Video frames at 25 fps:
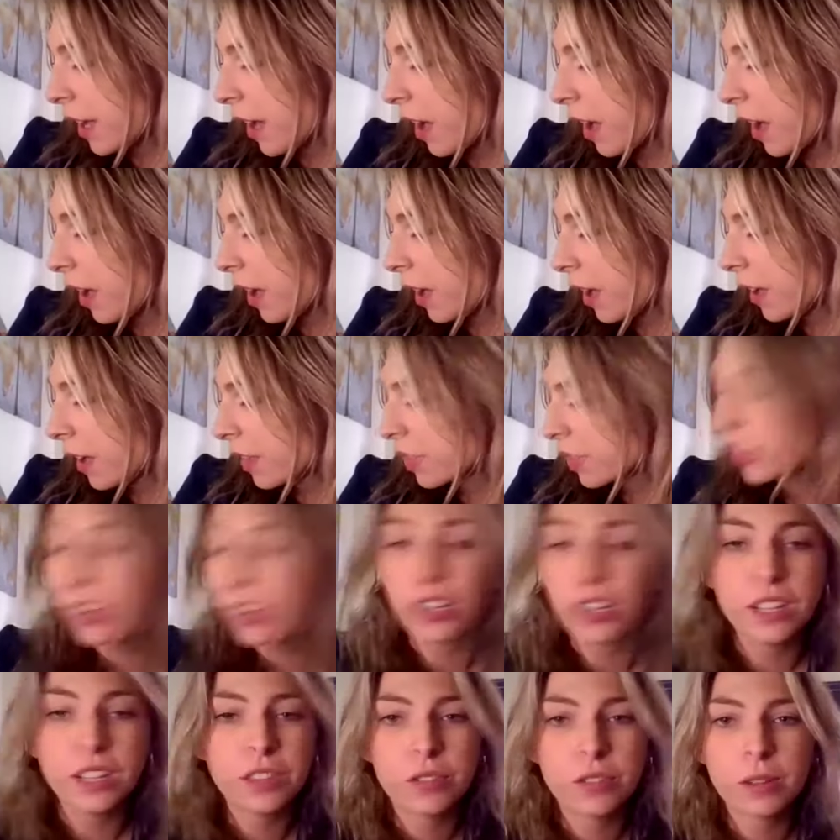uh,
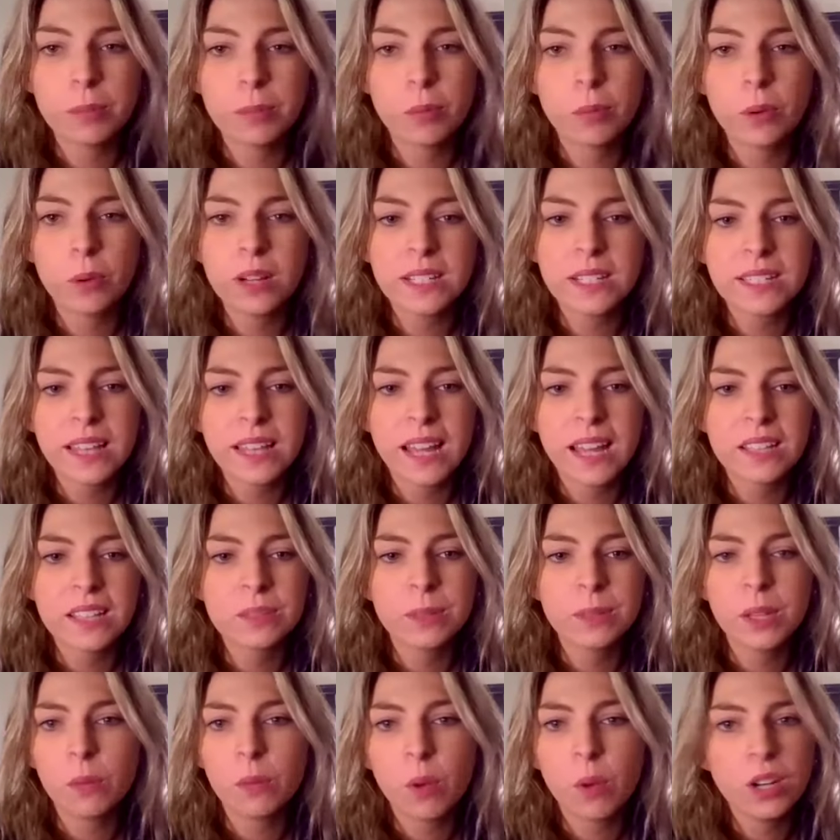33 points
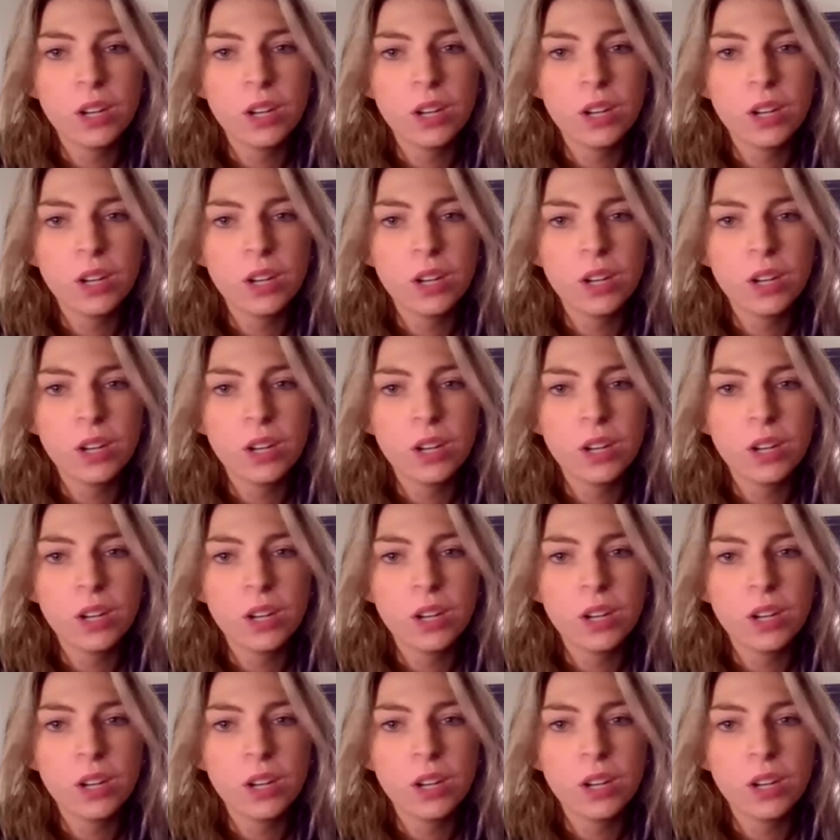last week.